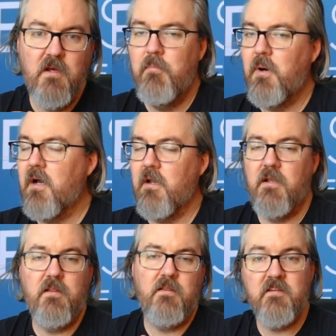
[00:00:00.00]
but
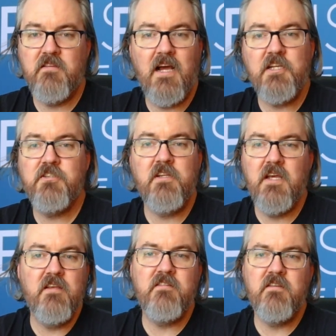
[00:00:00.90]
this actually
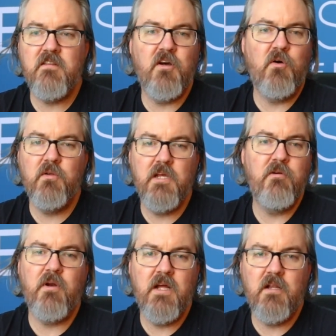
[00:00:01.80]
isn't the holy
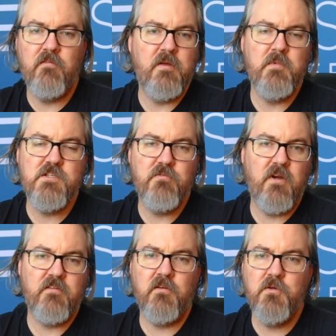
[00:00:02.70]
grail of image
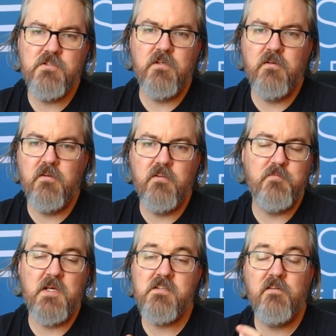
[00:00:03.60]
resolution,
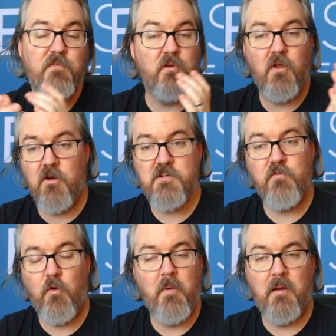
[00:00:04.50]
especially for large
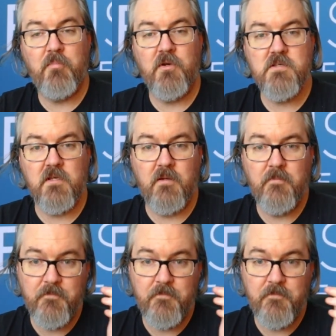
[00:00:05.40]
format printing.